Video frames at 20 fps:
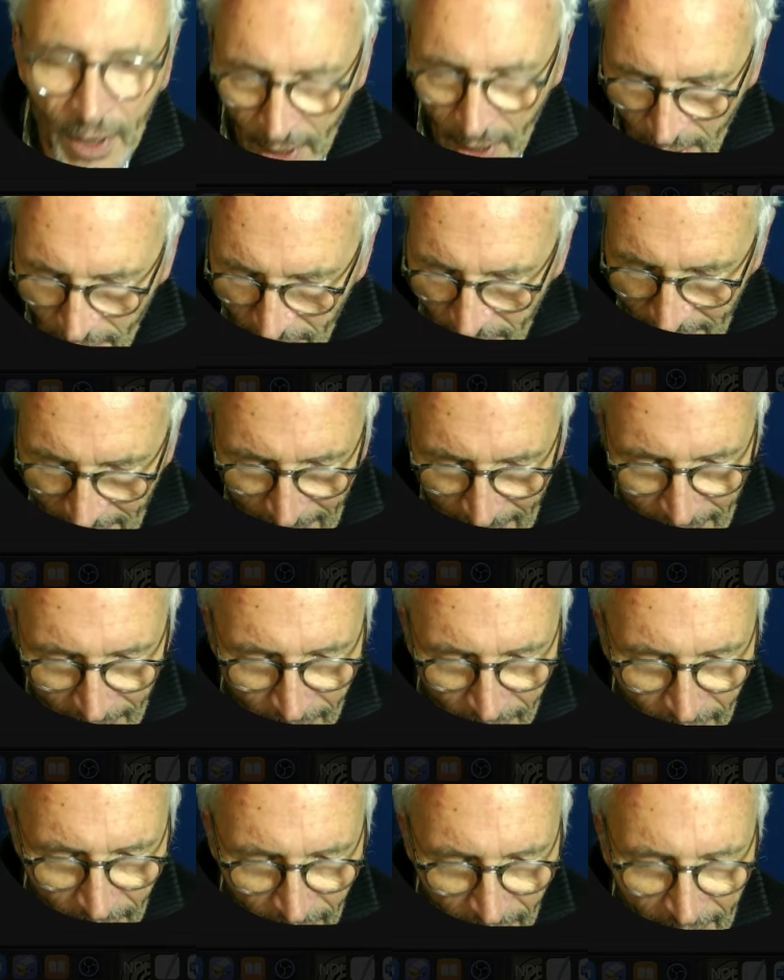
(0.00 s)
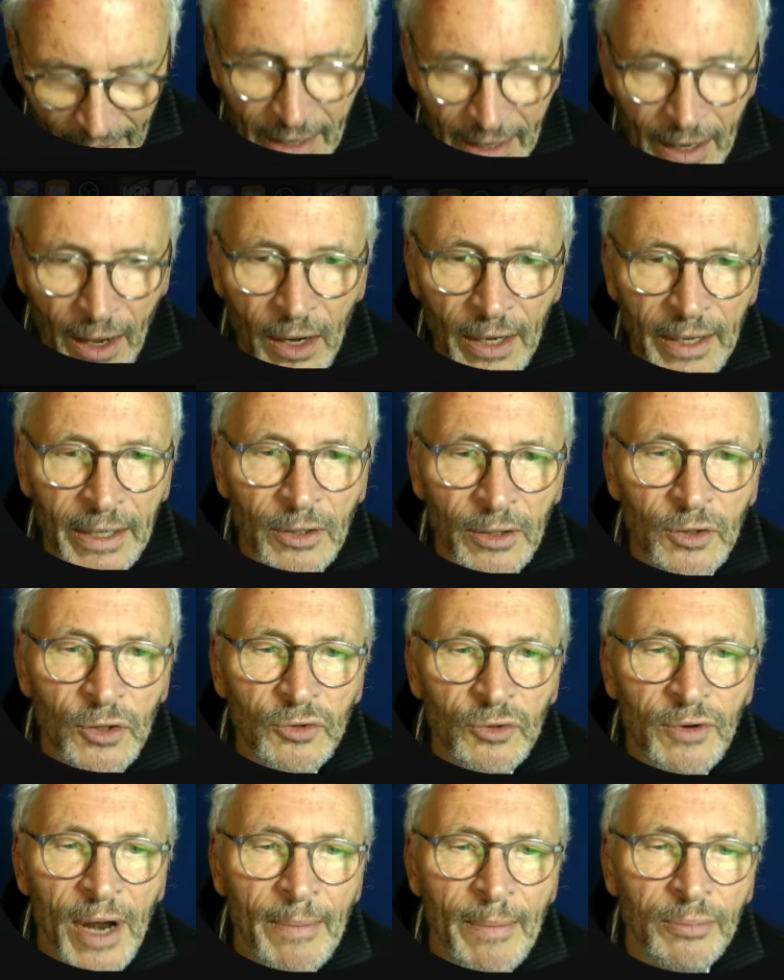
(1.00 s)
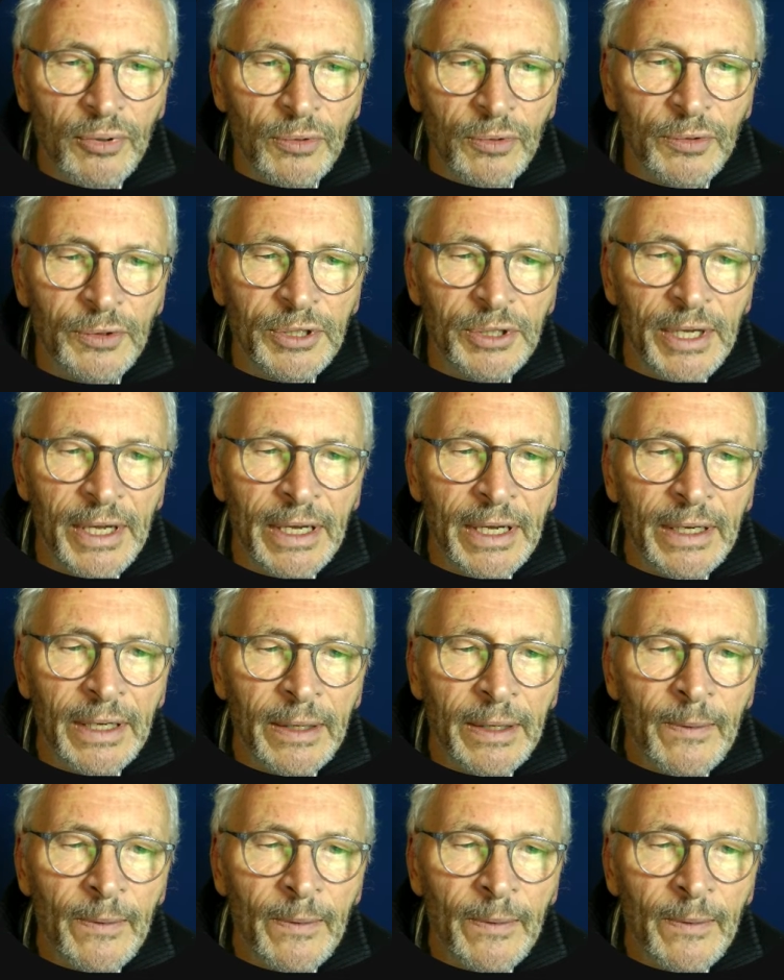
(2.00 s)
the area in our little grep routine.